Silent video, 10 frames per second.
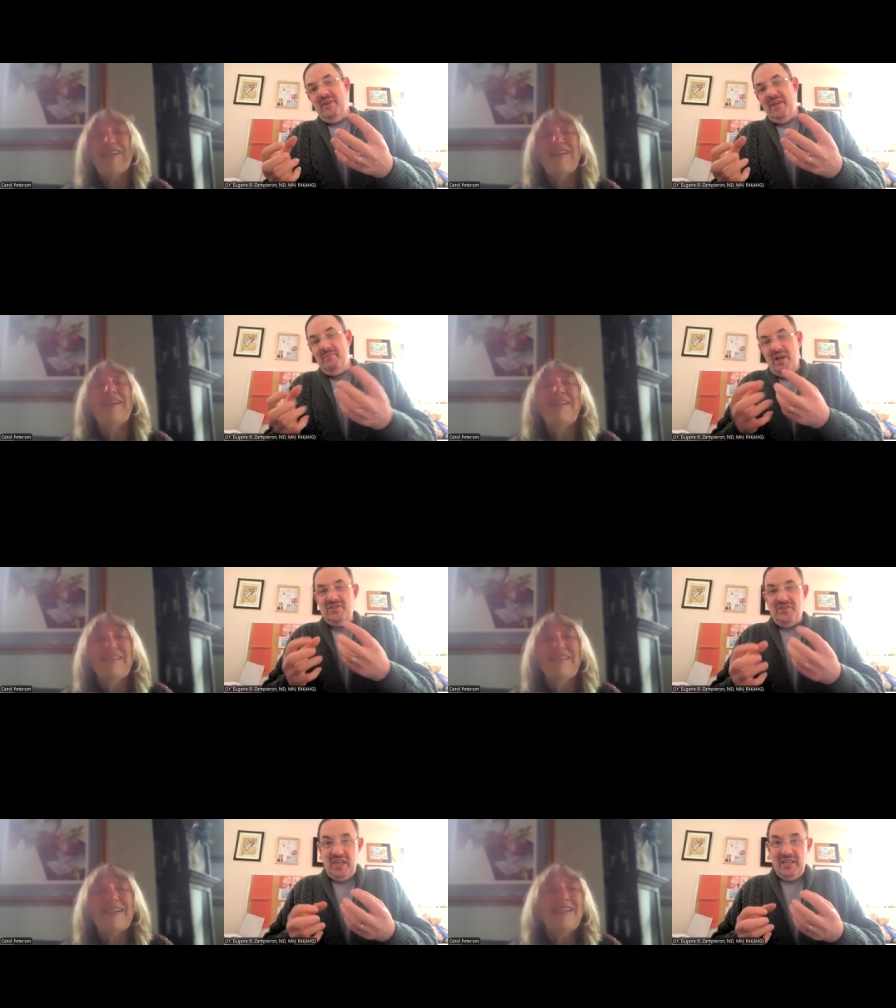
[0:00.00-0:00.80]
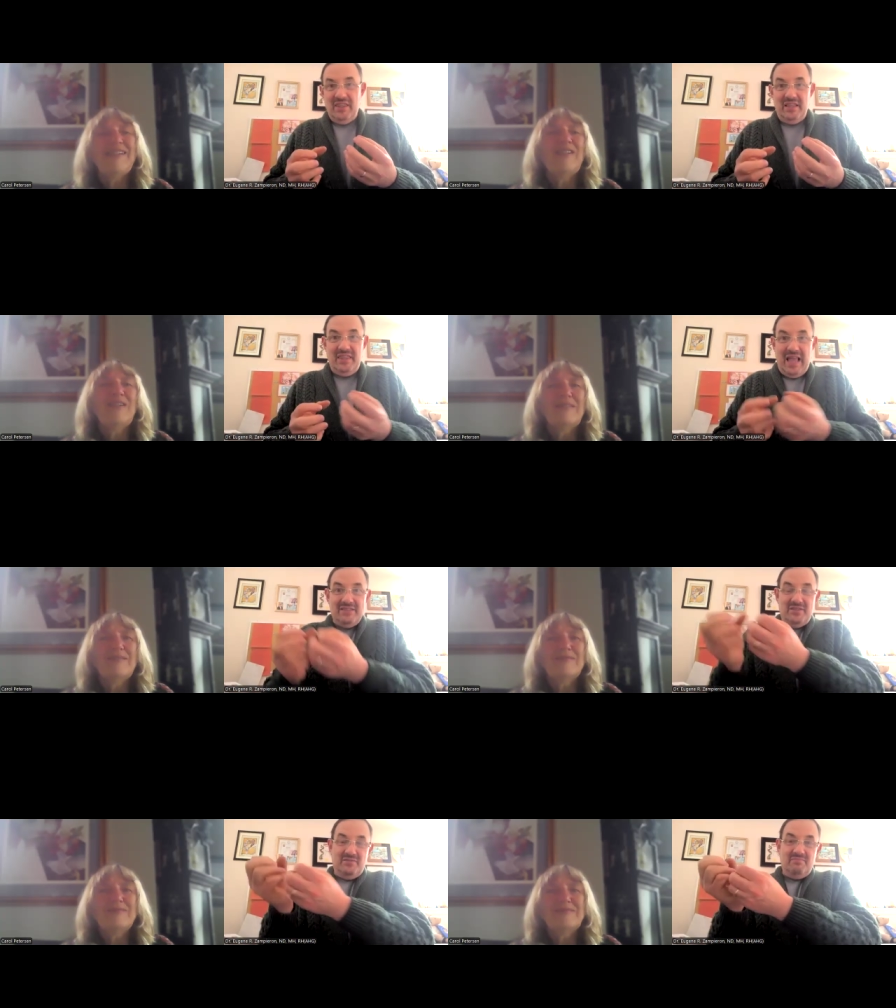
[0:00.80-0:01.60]
it must think that
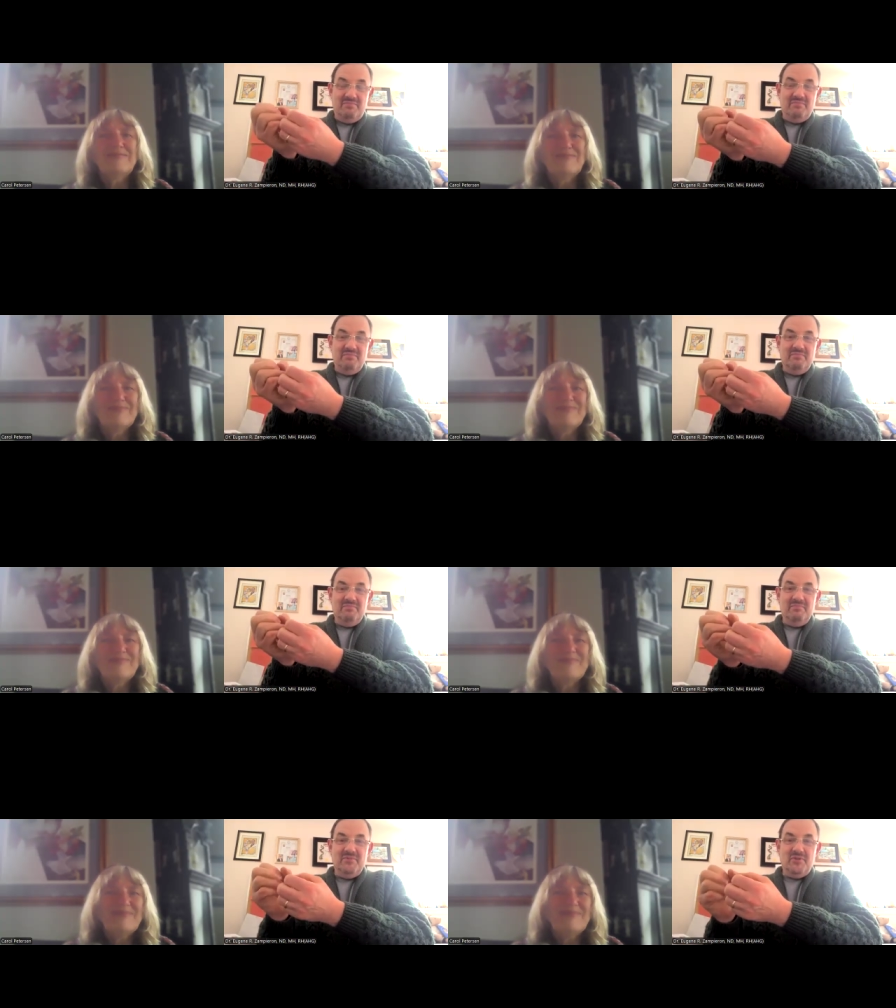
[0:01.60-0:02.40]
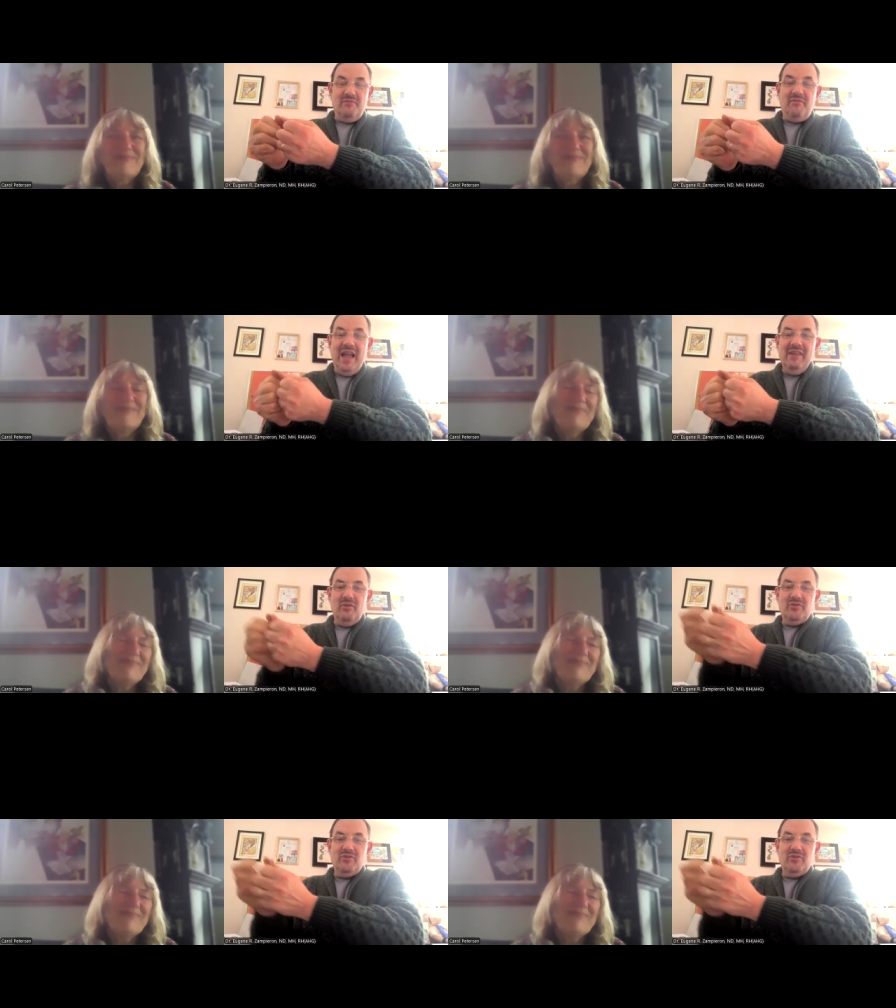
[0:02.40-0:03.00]
that's survival.